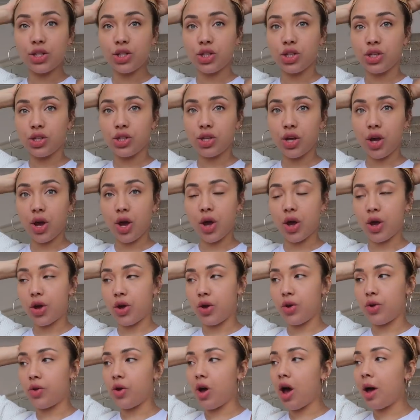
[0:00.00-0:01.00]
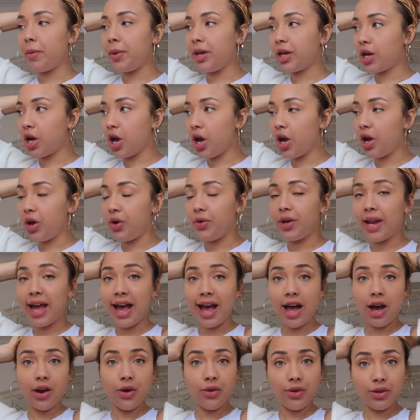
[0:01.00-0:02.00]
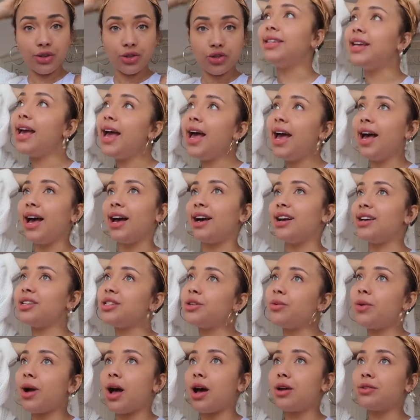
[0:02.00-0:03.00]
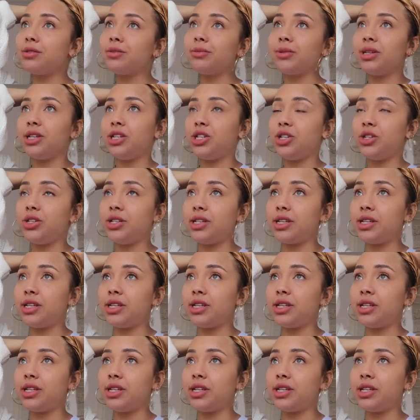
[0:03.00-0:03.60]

So I'm gonna go now. Yeah, I don't know what else I'm gonna do